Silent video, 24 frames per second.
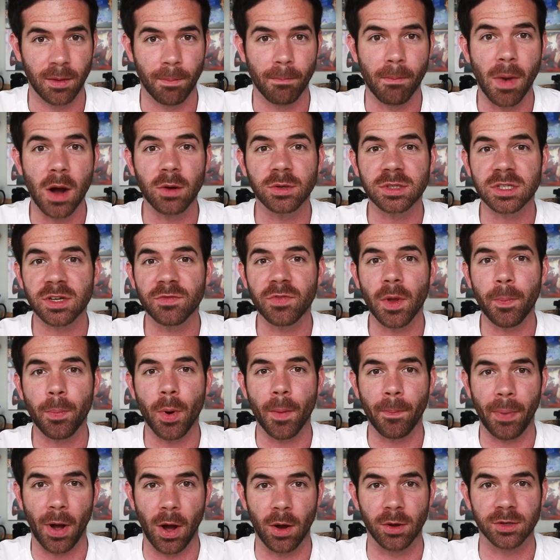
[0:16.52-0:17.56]
Most of the
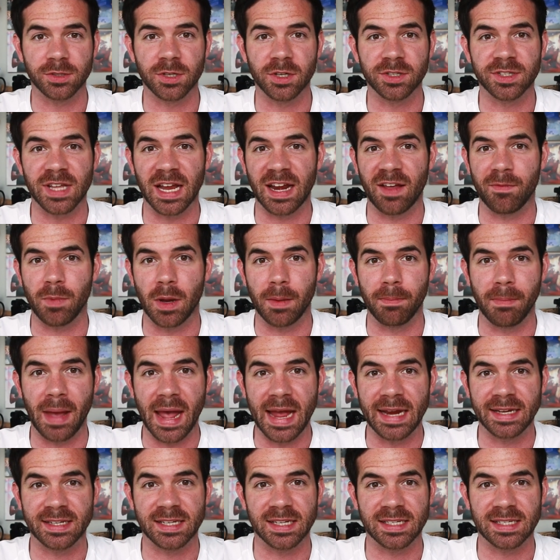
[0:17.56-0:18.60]
proposals that have been
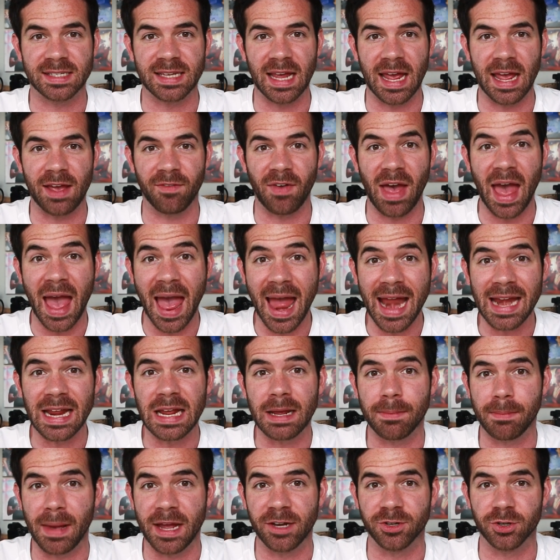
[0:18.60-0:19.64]
made to save
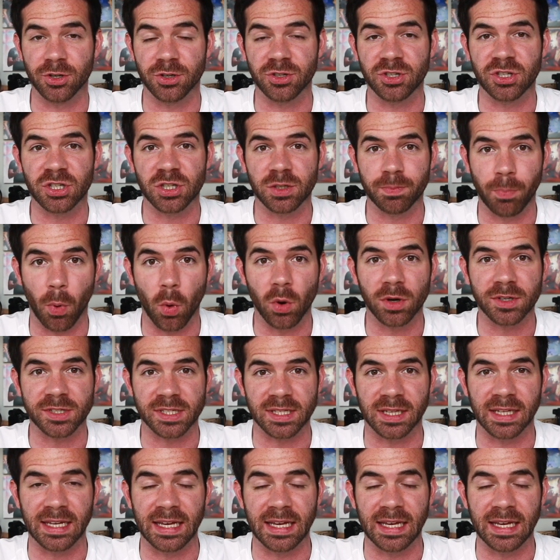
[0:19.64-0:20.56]
any major sports